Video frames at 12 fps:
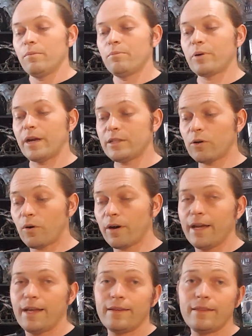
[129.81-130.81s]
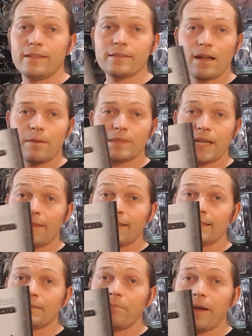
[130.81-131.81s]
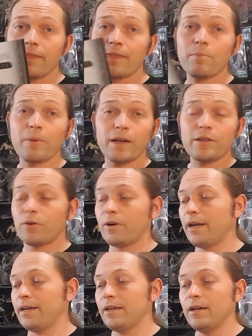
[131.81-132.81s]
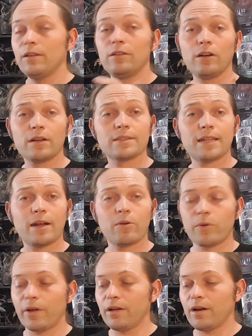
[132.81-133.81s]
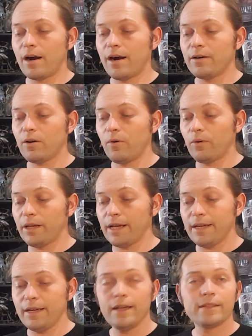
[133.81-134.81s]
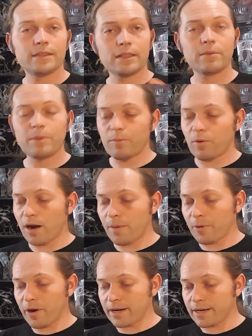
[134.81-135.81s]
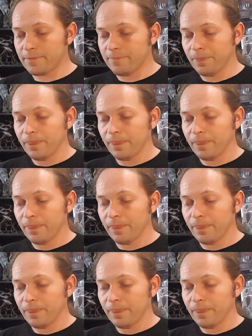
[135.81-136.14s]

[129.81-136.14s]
Praetorian. This comes out this month. The Praetorian looks like a Royal Guard, only it's a little bit more upgraded.